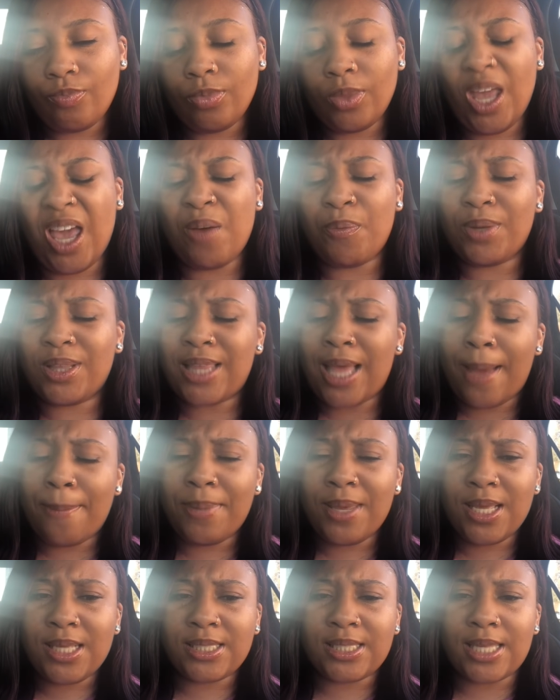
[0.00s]
and with that
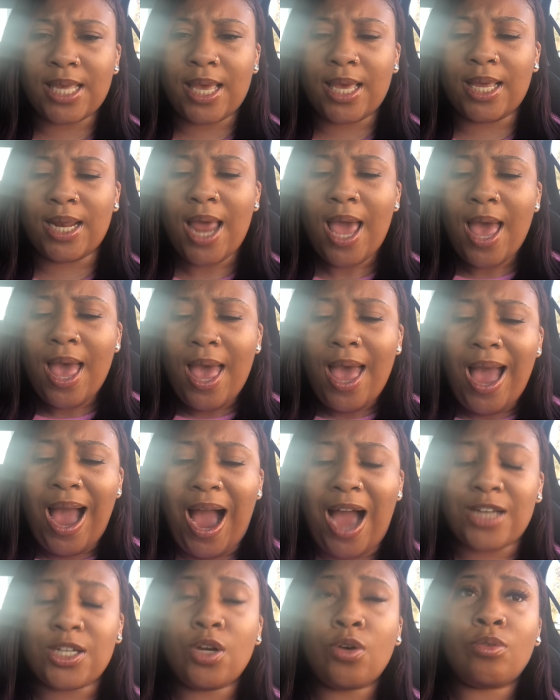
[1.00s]
being said
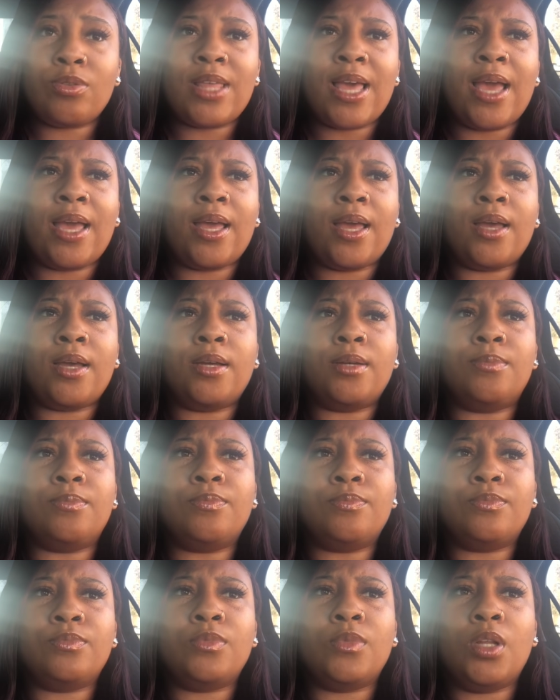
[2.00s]
i know that
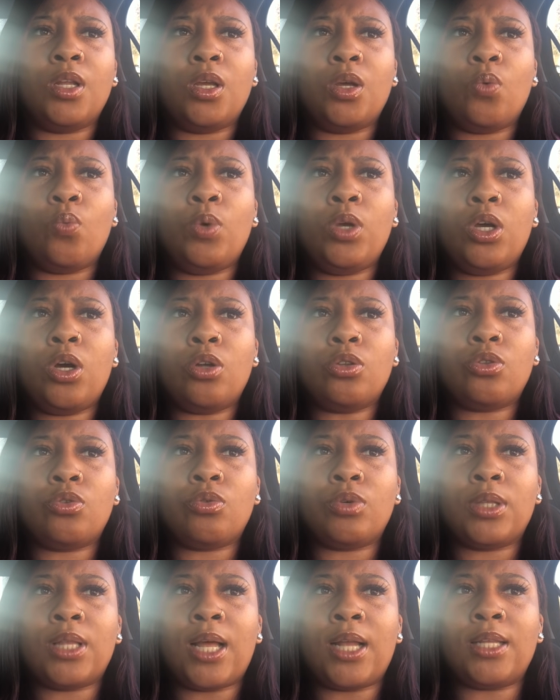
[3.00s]
um we go
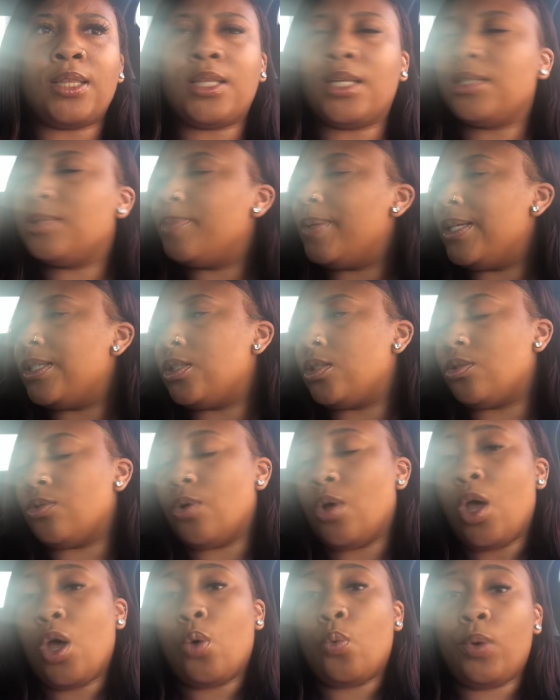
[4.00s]
through a lot of things bless you
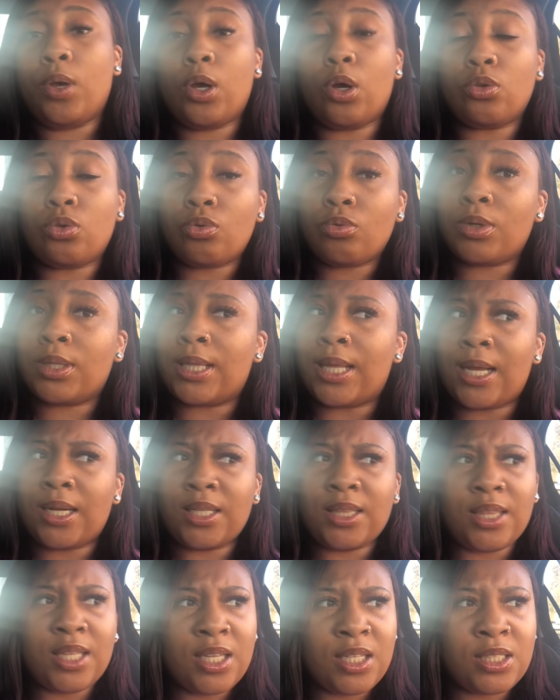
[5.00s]
we go through a lot
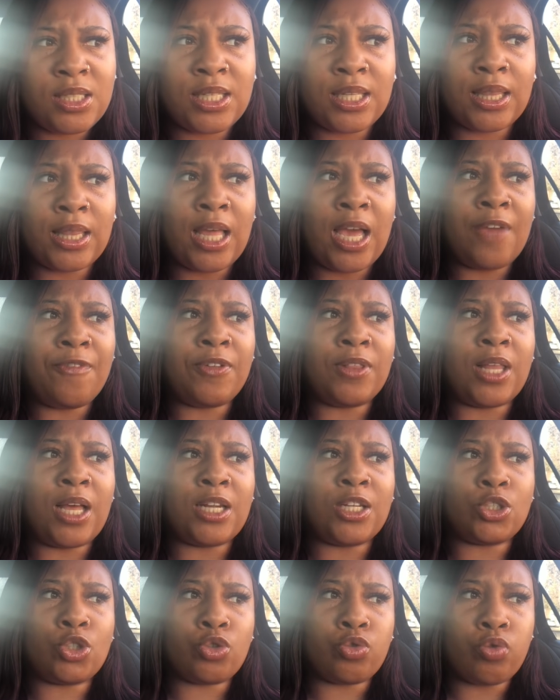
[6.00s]
of things in life a lot
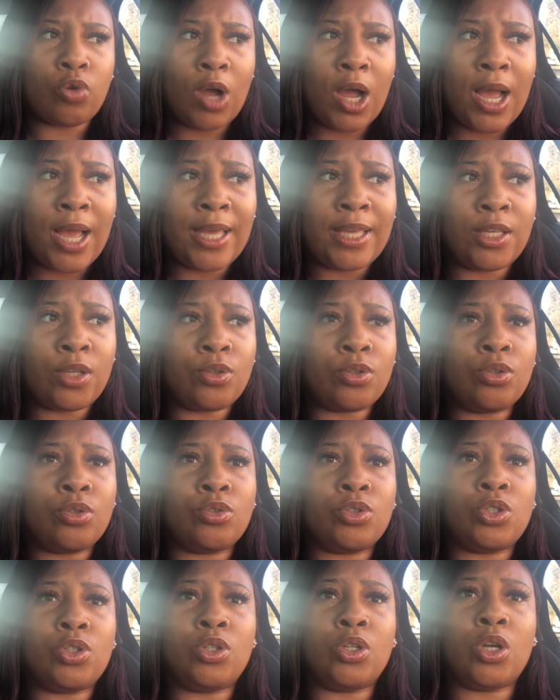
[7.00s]
of
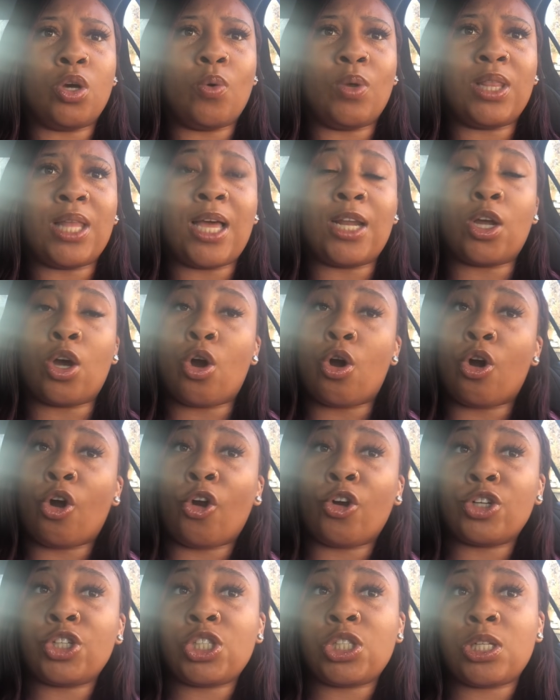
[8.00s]
trials you know a lot of
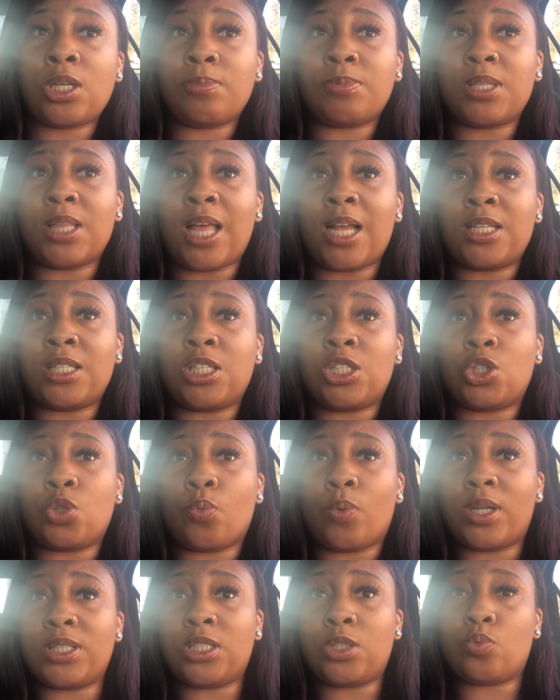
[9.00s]
hardships a lot of
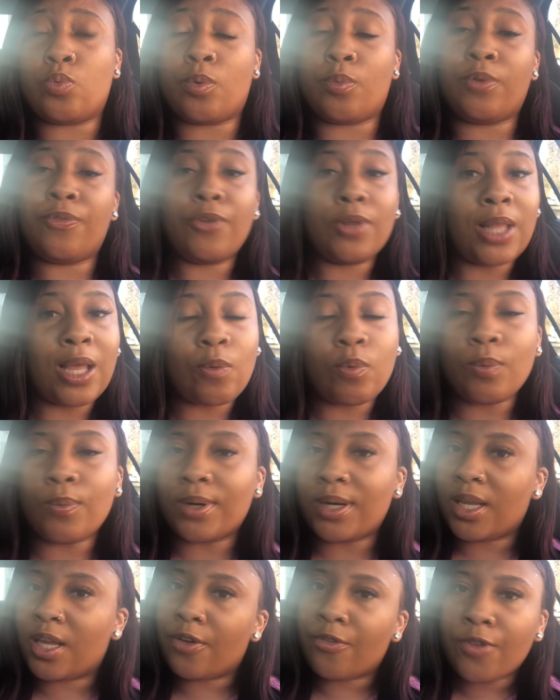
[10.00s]
situations where we feel like we
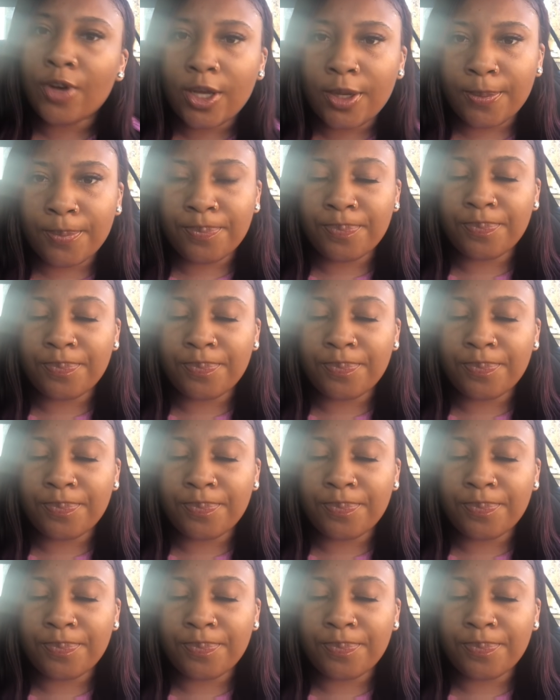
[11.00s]
want to give up